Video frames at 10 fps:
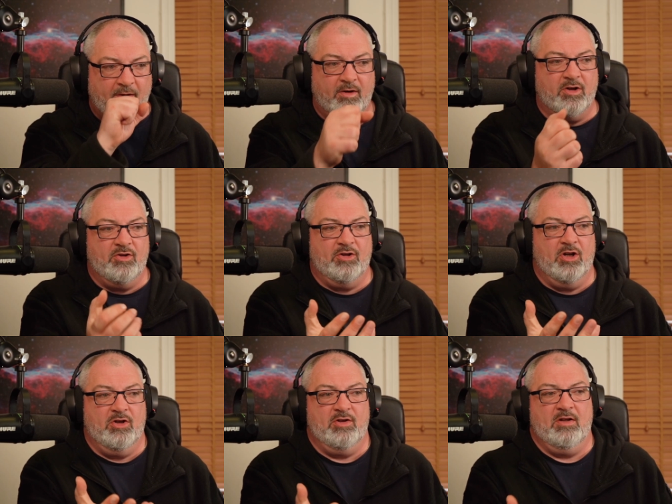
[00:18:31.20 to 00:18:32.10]
of the
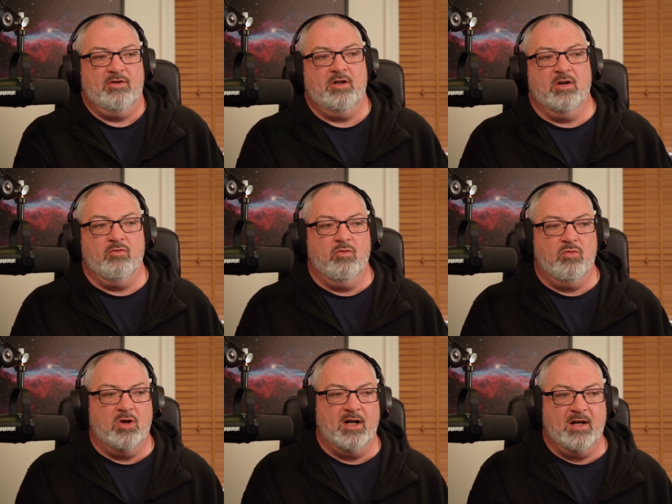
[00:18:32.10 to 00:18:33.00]
concerns is, you know,
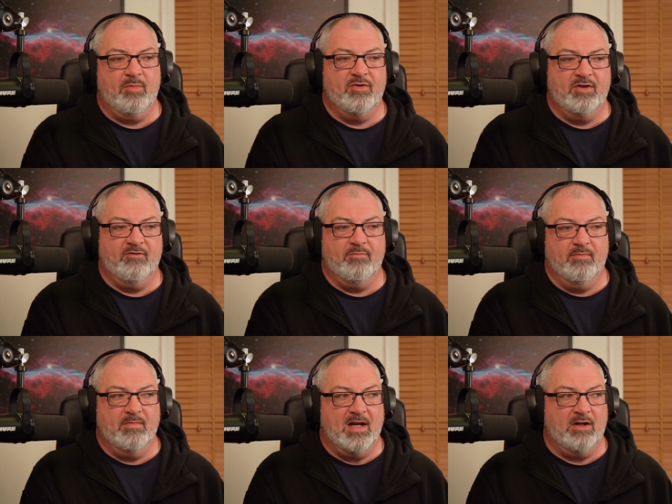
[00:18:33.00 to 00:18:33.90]
what happens if
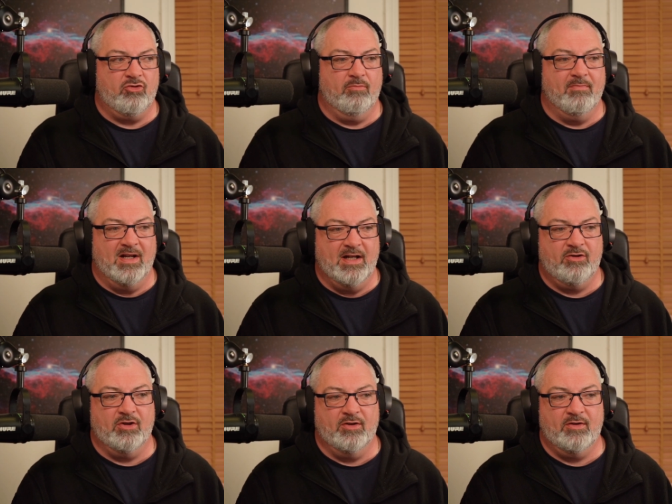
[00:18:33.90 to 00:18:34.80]
actual
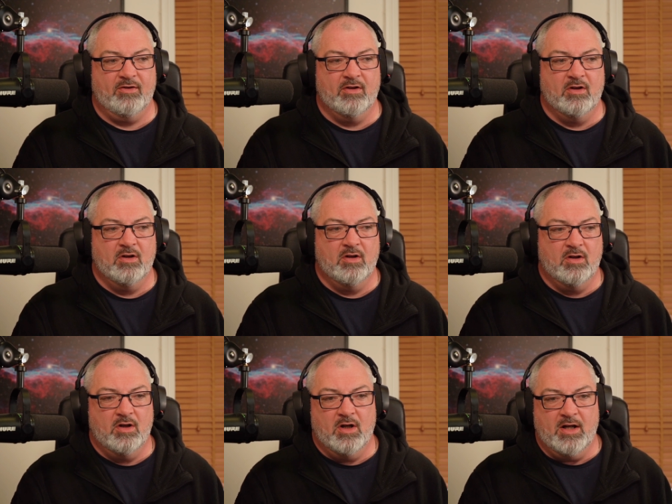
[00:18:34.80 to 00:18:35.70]
malicious
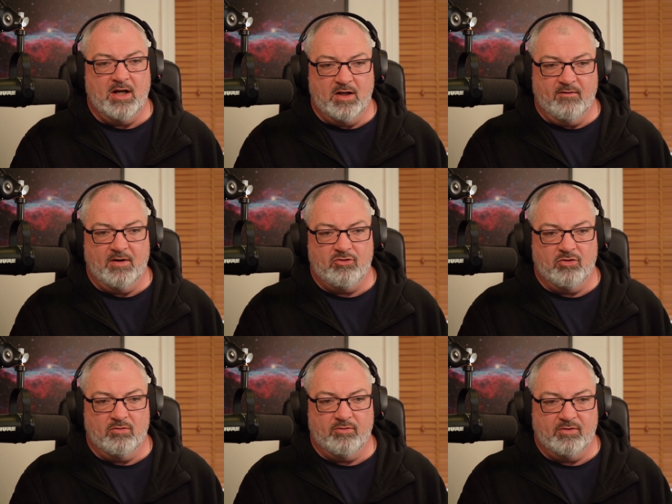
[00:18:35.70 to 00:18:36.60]

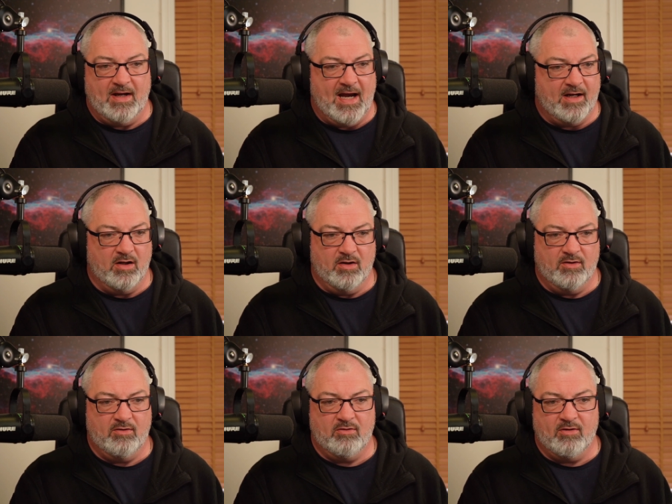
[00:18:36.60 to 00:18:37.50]
individuals,
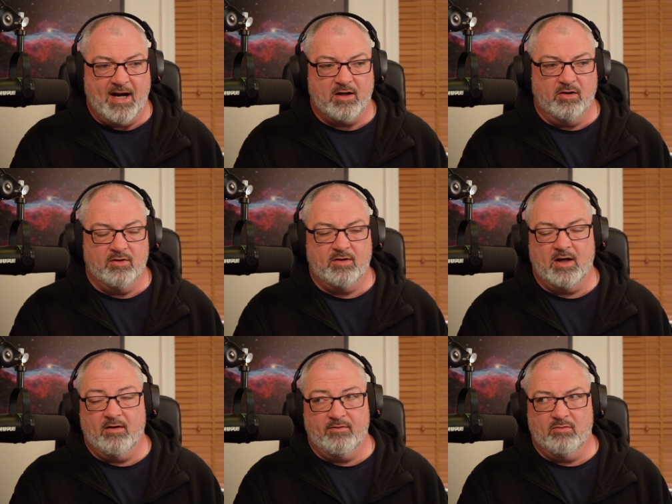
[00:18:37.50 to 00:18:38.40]
hackers, crackers,
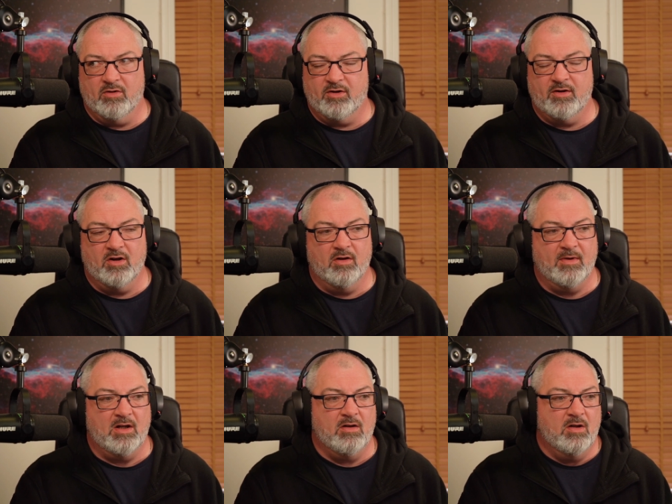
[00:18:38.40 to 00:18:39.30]
however you want to term
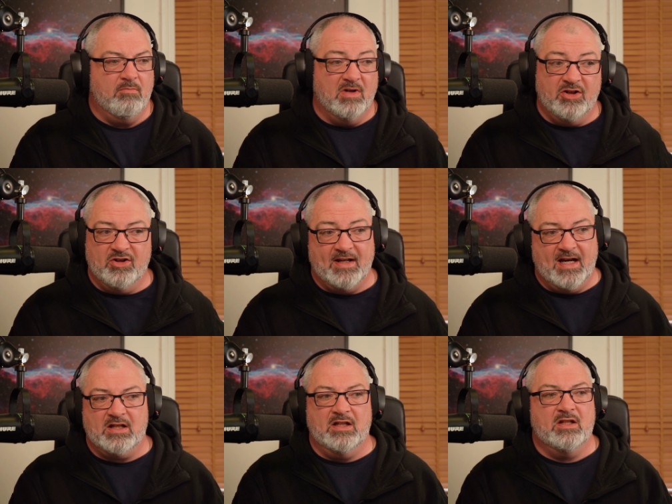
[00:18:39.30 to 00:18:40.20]
it, malicious
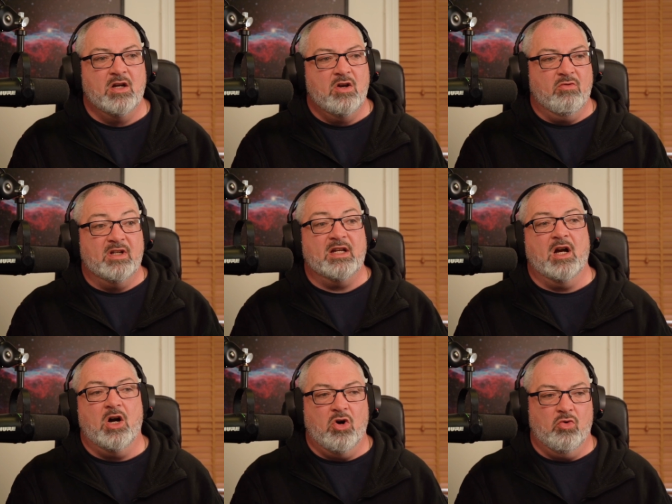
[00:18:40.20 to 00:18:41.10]
actors, were to get
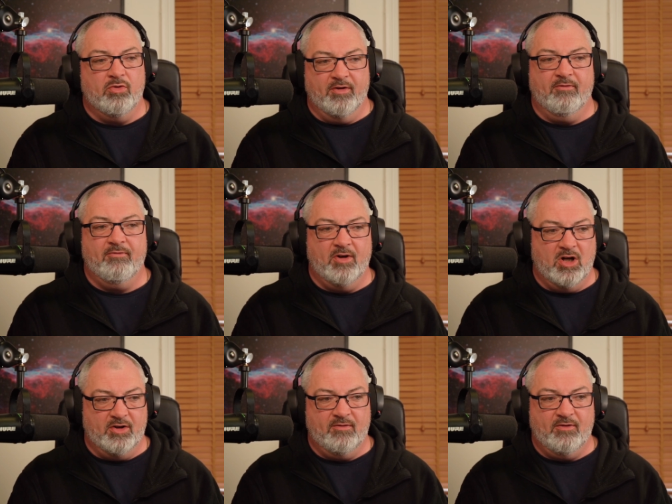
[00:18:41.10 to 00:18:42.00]
hold of
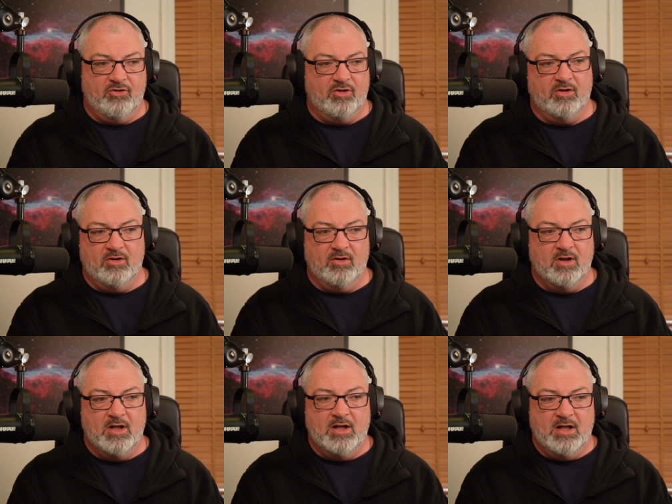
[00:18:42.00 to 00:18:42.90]
artificial
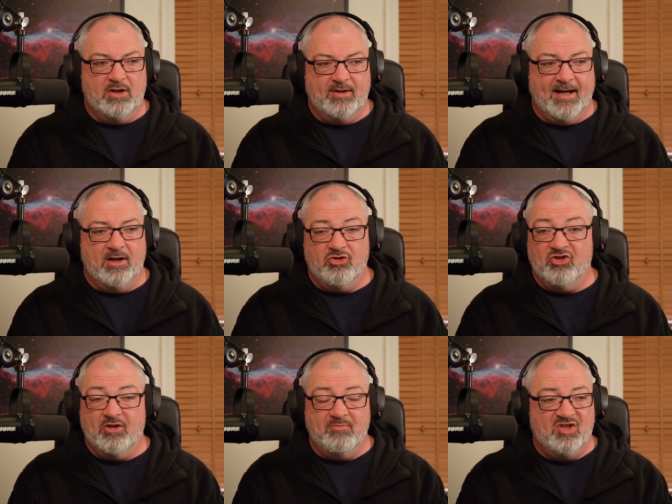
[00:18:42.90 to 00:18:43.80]

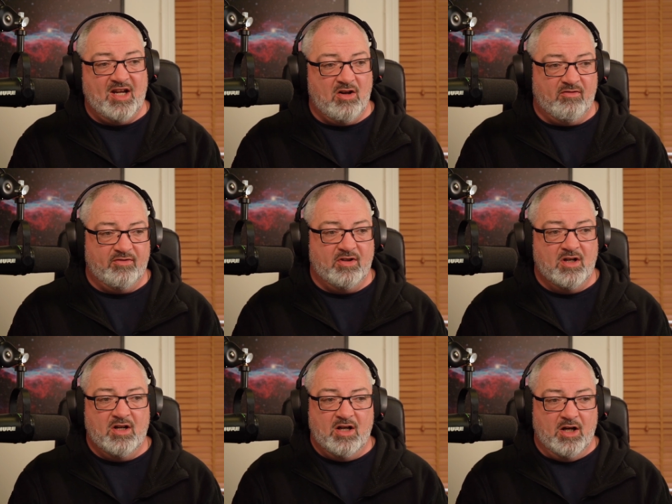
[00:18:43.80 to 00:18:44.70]
intelligence themselves
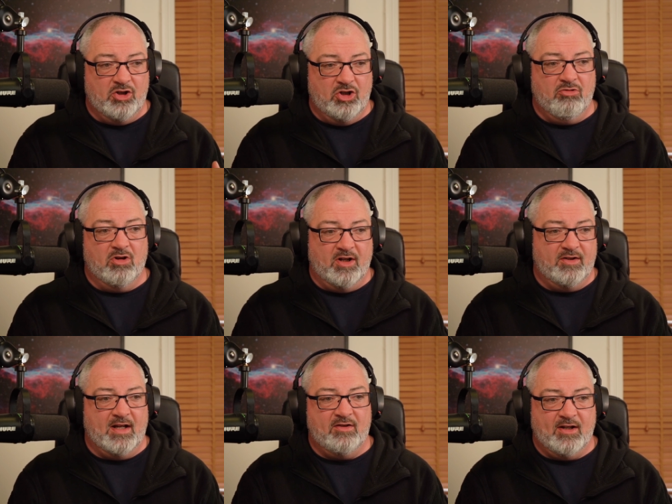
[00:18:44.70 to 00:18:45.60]
and
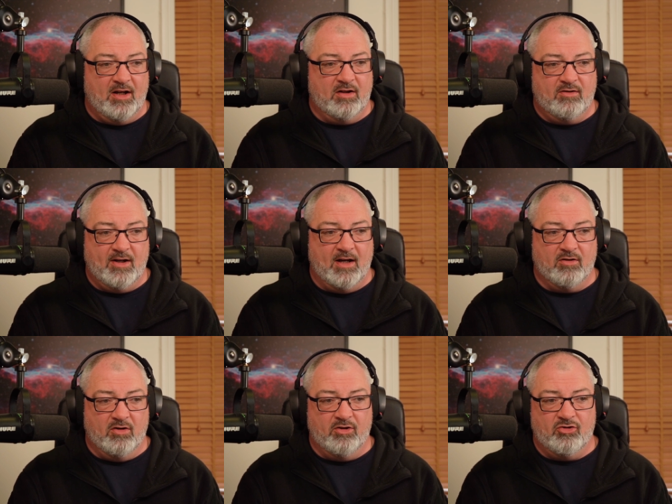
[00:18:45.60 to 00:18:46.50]
utilize that te
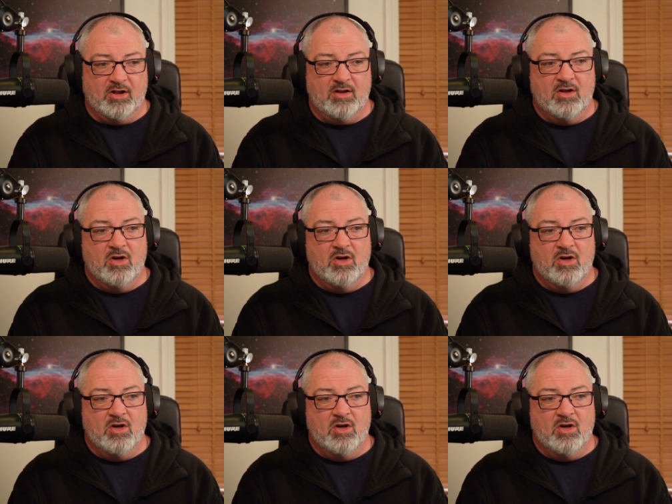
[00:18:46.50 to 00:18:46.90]
technology.